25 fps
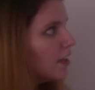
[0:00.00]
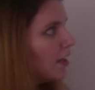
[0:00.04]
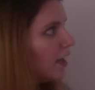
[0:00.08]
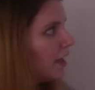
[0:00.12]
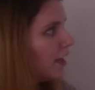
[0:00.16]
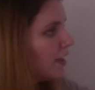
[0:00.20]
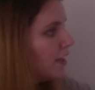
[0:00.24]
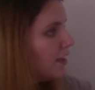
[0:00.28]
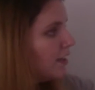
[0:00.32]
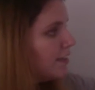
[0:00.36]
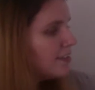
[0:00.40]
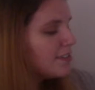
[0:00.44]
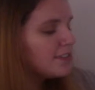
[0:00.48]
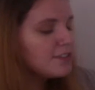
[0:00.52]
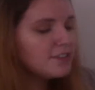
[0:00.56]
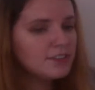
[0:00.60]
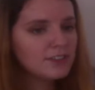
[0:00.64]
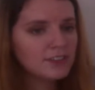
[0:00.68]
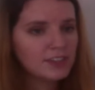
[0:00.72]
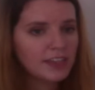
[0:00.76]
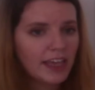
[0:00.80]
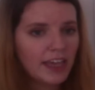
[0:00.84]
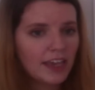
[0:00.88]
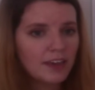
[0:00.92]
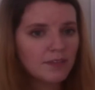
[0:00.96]
A conditional
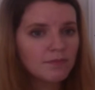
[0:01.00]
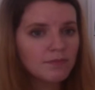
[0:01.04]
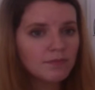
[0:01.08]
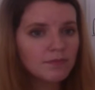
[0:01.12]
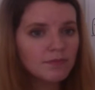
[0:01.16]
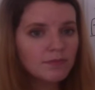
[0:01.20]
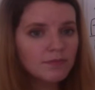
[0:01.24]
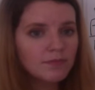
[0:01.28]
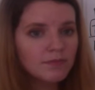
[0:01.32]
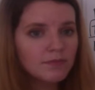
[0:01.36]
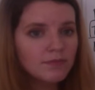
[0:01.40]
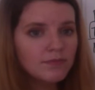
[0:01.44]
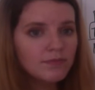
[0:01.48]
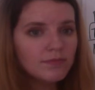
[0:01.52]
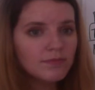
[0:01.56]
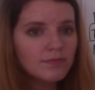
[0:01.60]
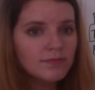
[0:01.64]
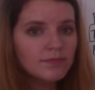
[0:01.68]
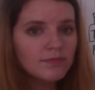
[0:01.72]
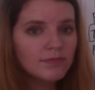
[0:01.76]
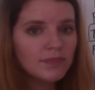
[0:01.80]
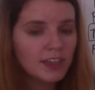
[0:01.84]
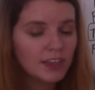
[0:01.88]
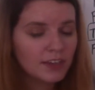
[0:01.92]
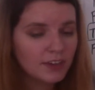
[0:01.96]
claim
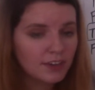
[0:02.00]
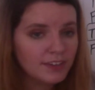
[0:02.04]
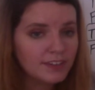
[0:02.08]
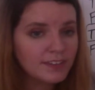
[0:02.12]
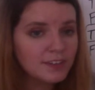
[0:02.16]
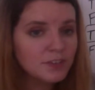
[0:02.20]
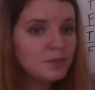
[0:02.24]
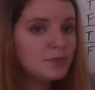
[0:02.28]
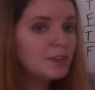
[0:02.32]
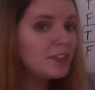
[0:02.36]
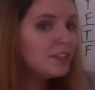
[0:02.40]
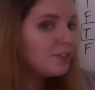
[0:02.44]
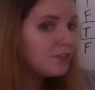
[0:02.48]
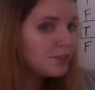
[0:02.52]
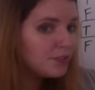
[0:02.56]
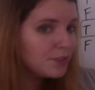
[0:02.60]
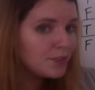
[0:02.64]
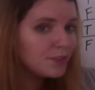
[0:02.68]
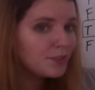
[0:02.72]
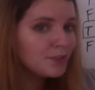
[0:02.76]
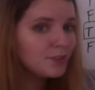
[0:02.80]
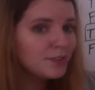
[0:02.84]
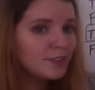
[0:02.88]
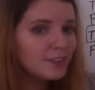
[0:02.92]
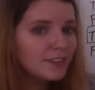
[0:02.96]
can also be
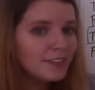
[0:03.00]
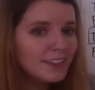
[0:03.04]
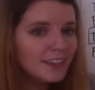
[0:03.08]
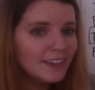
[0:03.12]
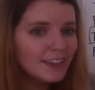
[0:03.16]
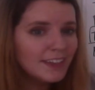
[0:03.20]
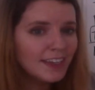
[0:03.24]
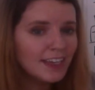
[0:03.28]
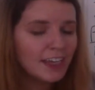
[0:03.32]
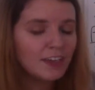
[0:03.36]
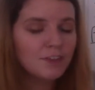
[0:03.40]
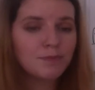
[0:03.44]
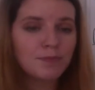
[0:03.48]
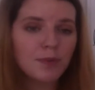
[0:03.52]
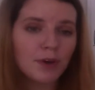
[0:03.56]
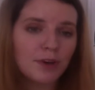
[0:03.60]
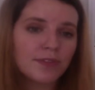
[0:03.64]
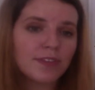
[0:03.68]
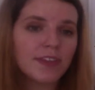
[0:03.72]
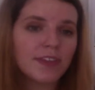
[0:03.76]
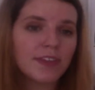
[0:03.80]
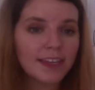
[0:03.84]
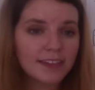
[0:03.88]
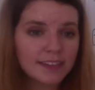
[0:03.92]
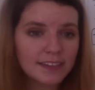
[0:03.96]
true if both
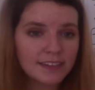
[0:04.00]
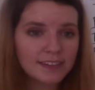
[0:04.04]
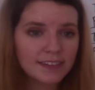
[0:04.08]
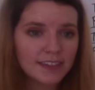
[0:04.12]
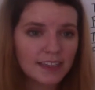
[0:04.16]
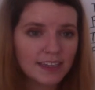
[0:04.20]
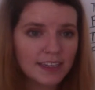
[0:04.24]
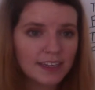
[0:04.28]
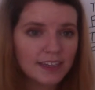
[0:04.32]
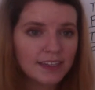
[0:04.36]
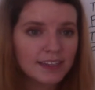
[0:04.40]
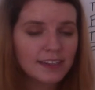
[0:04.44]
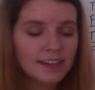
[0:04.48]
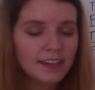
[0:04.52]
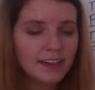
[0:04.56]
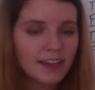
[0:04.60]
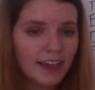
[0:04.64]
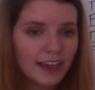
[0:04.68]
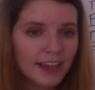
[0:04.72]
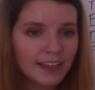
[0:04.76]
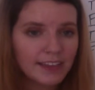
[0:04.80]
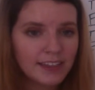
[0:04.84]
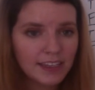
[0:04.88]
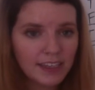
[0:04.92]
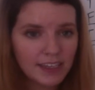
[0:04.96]
the antecedent
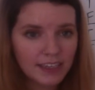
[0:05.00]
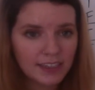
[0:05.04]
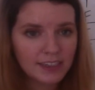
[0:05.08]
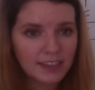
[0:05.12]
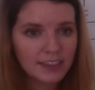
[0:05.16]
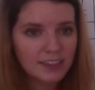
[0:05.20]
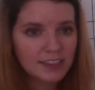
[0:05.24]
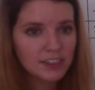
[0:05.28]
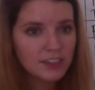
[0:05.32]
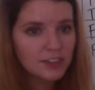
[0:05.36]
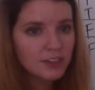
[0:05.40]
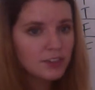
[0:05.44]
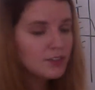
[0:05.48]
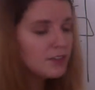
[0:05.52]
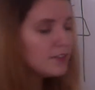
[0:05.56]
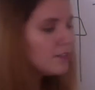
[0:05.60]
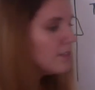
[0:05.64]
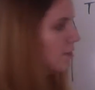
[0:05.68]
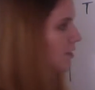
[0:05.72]
and the conditional